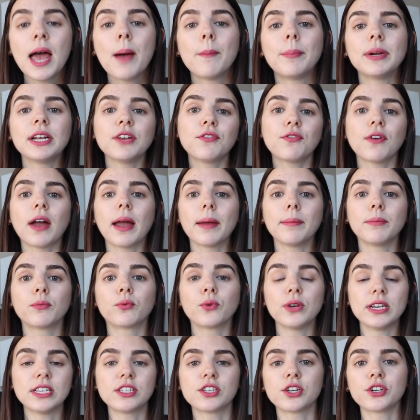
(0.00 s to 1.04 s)
but if I'm
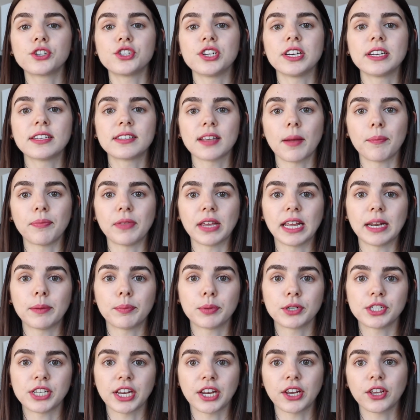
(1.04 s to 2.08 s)
researching something in
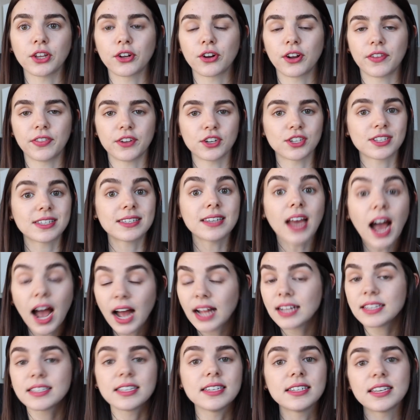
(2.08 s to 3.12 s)
particular and there's
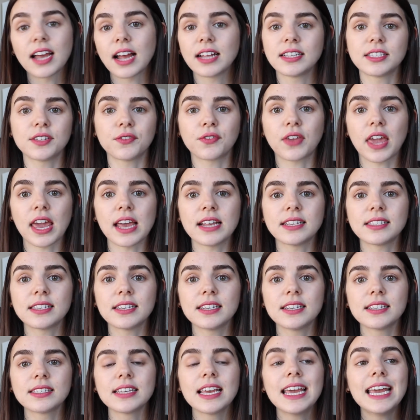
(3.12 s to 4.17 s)
tons and tons of
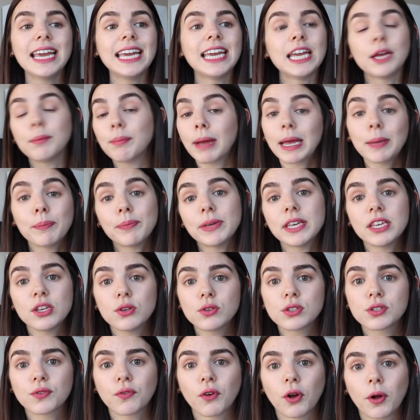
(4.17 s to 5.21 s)
cases, it might be
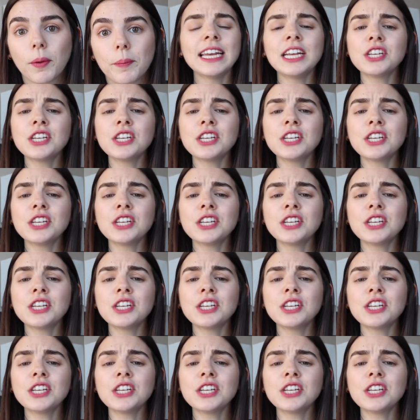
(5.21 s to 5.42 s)
useful.